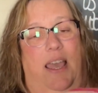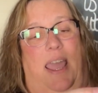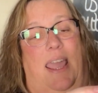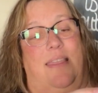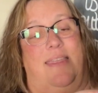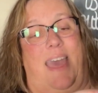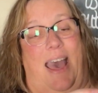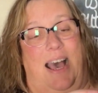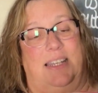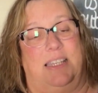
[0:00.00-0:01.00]
And
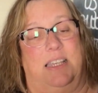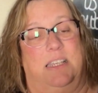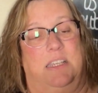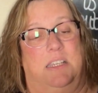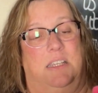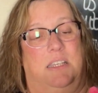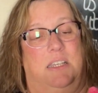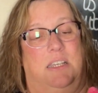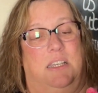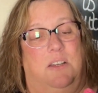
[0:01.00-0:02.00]
that
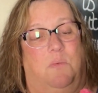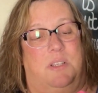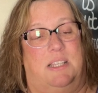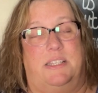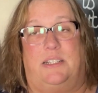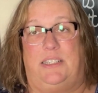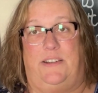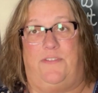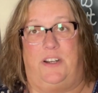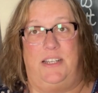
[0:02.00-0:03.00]
was a little
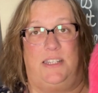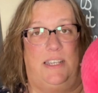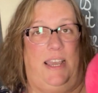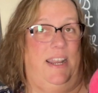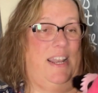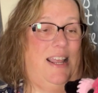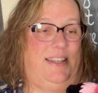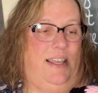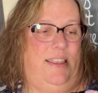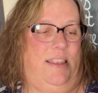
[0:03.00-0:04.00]
different. And I'd
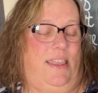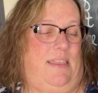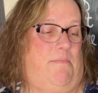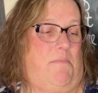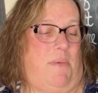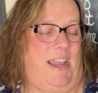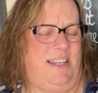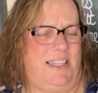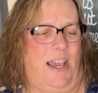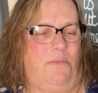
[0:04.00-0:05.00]

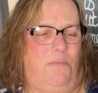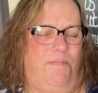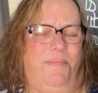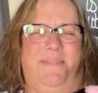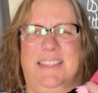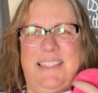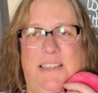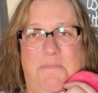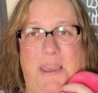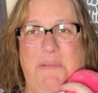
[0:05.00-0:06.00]
done that
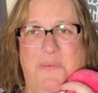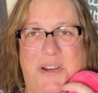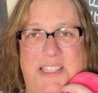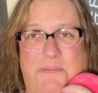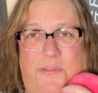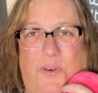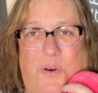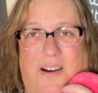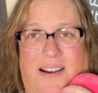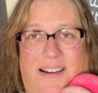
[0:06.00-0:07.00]
maybe once
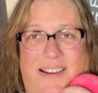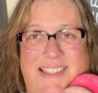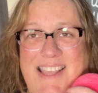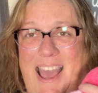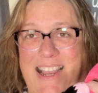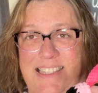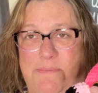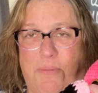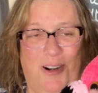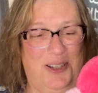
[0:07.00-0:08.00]
before on Zach's
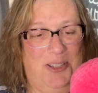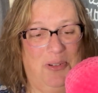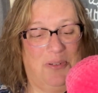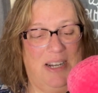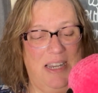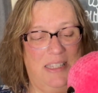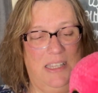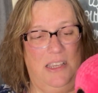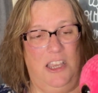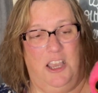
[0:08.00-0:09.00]
Brontosaurus,
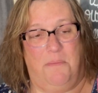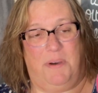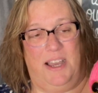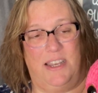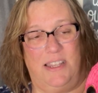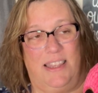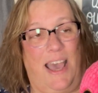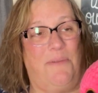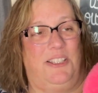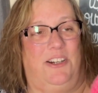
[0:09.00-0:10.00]
but
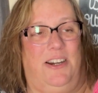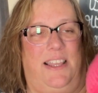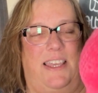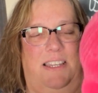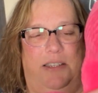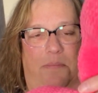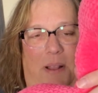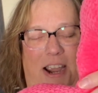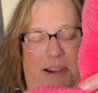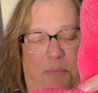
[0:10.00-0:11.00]
that was a great thing to
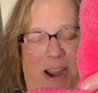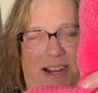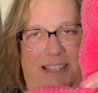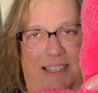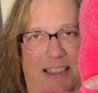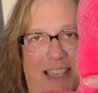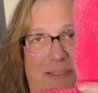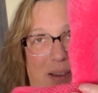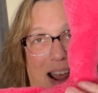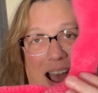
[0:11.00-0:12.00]
practice on this,
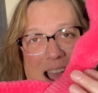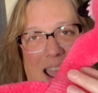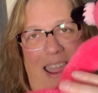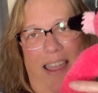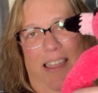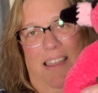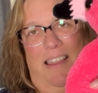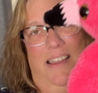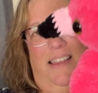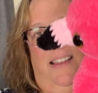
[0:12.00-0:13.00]
but I
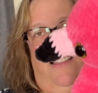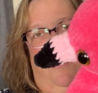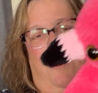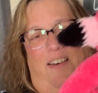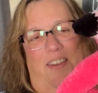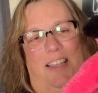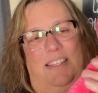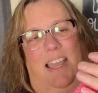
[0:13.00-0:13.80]
love it.